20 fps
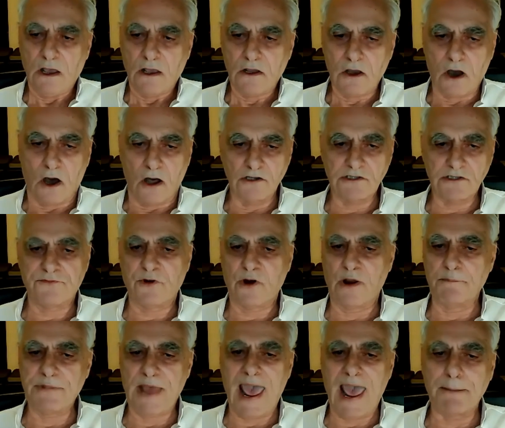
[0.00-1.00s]
calls
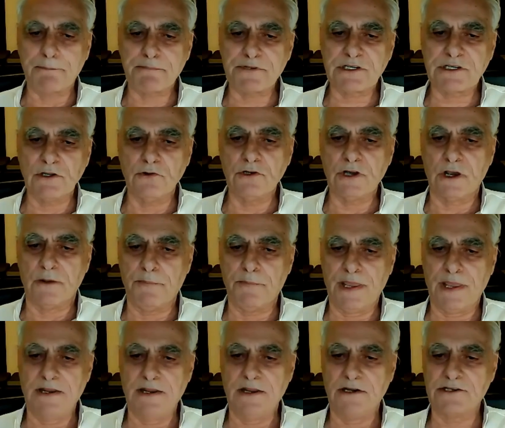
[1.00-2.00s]
for absolute
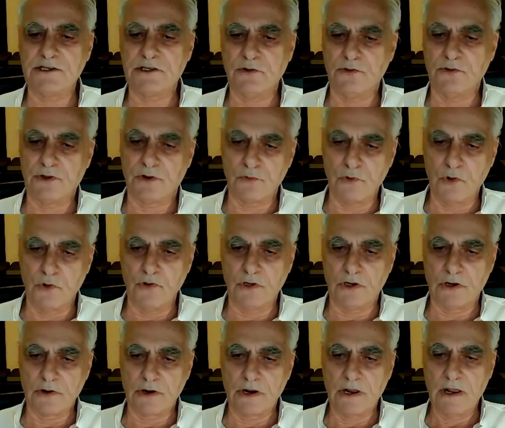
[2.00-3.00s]
obedience to the
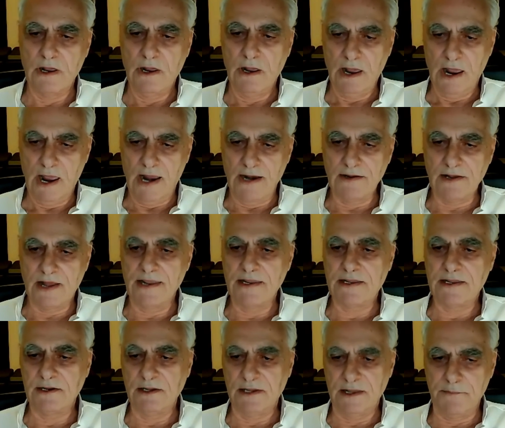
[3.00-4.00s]
ruler, and like
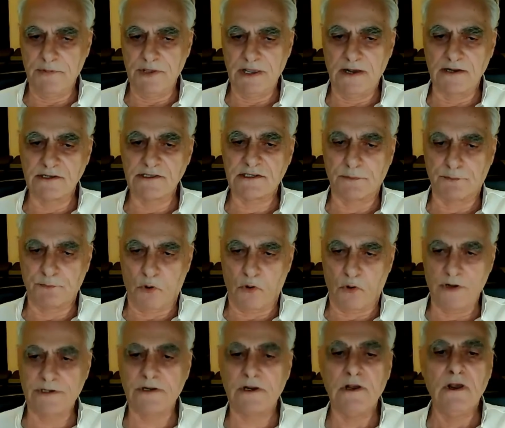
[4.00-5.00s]
in Libya,
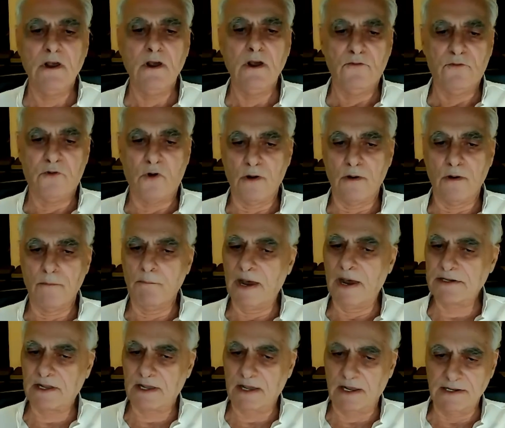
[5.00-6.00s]
support for
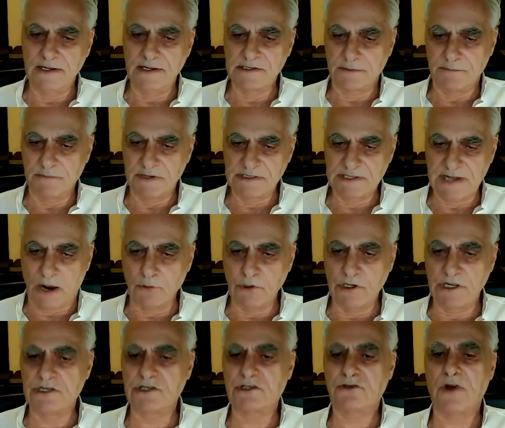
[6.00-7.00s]
Madkhalism, a
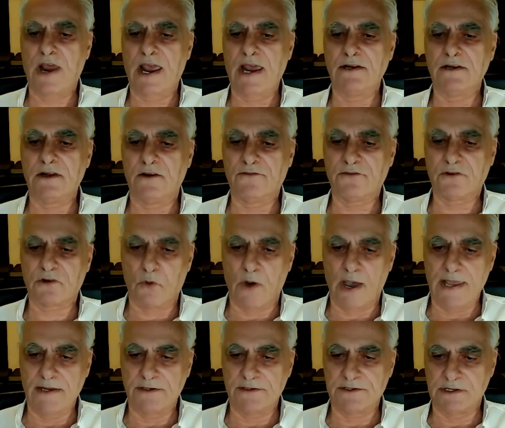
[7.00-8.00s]
Saudi strand of
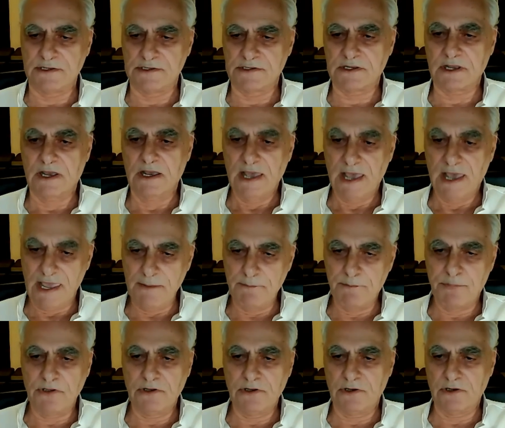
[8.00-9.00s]
quietist,
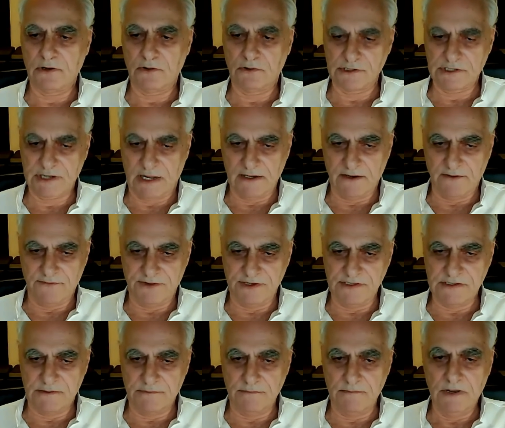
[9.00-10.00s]
apolitical
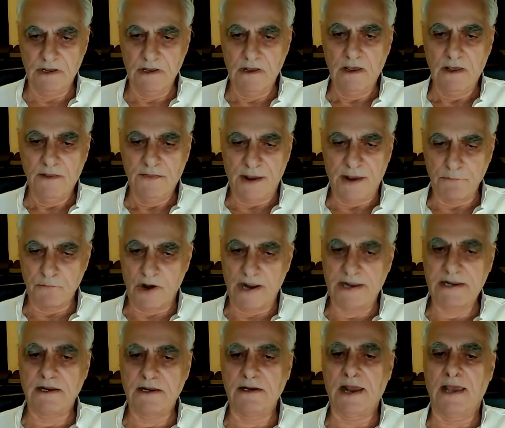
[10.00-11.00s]
Salafism that
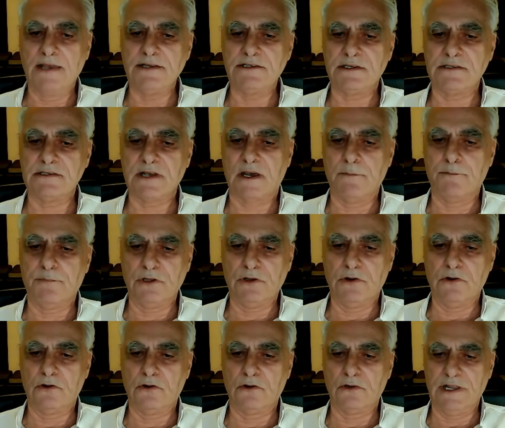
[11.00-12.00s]
recognizes a
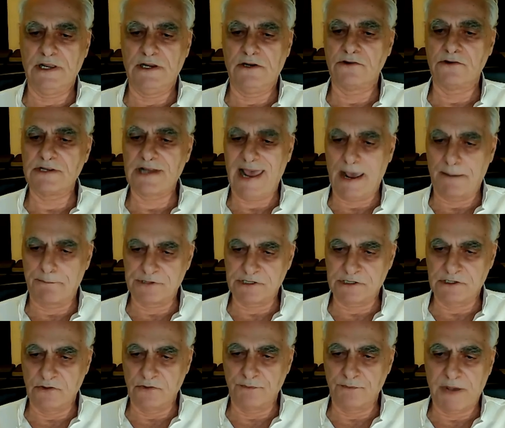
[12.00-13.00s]
political leader's
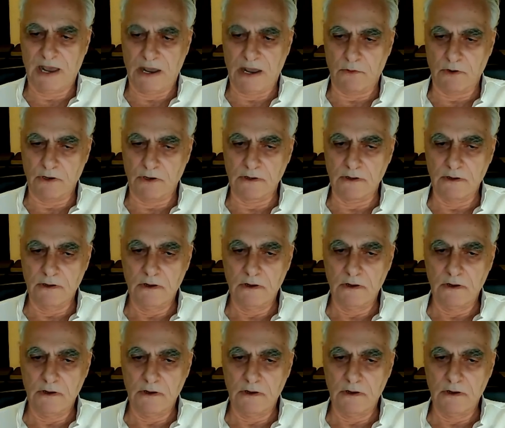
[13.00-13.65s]
absolute power.